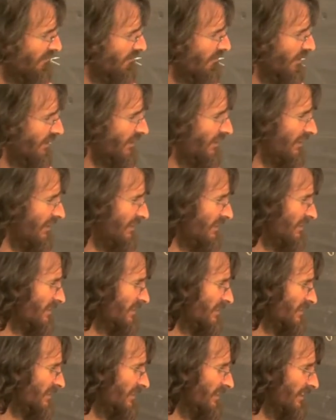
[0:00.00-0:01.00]
with
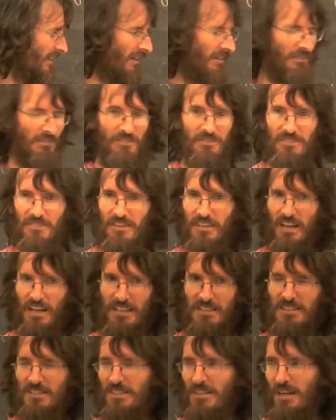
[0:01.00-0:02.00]
this
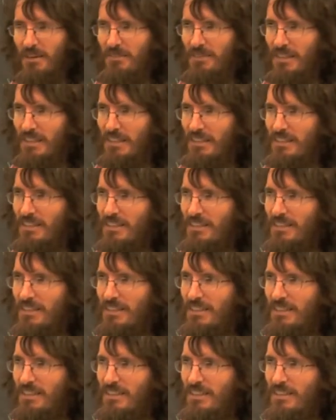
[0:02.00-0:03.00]
isotopy,
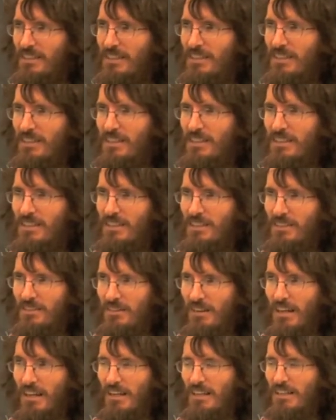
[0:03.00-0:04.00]

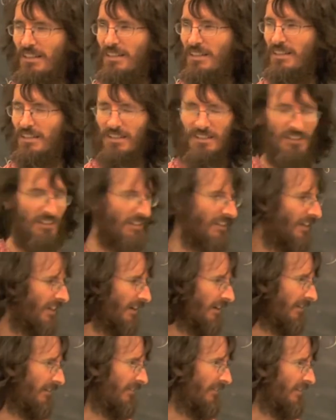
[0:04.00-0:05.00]
right?
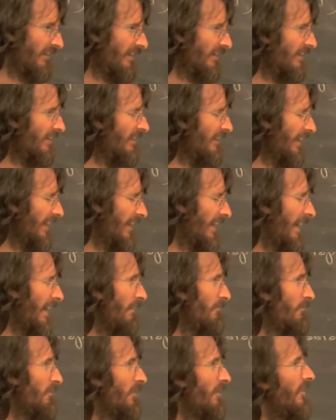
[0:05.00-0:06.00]
Then
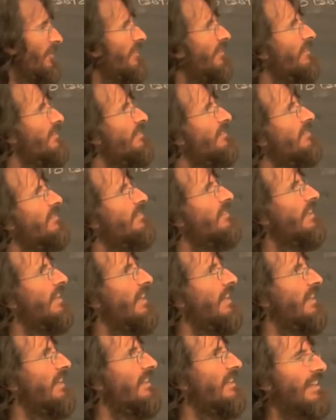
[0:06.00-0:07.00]
I will
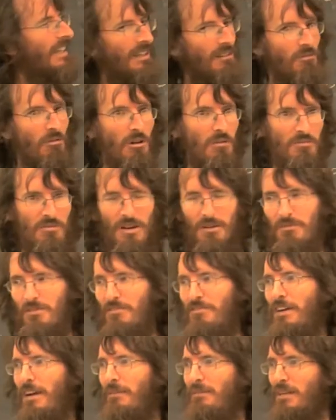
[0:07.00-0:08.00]
get a one
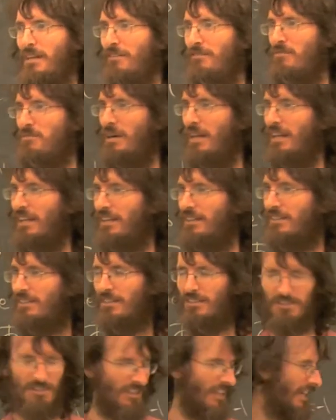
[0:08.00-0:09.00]
parameter family of
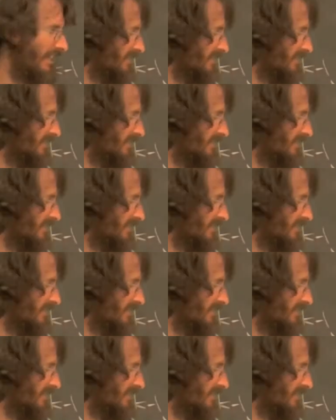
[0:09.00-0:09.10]
embeddings. So